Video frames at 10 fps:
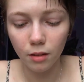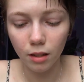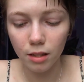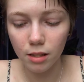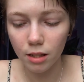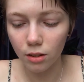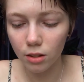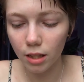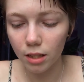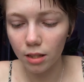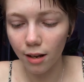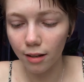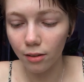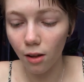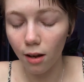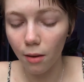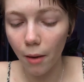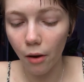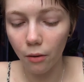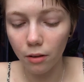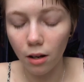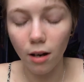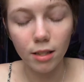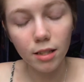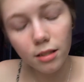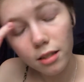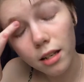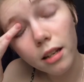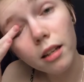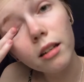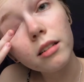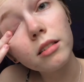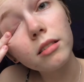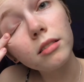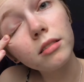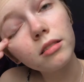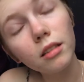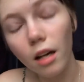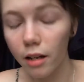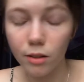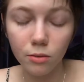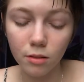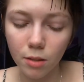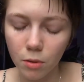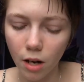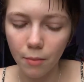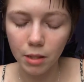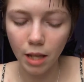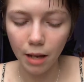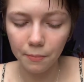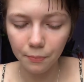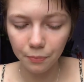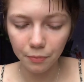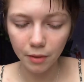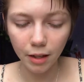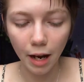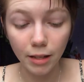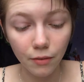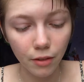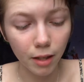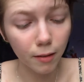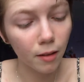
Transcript: because it looks like it's talking a lot about goddesses, and I don't subscribe to that kind of thing.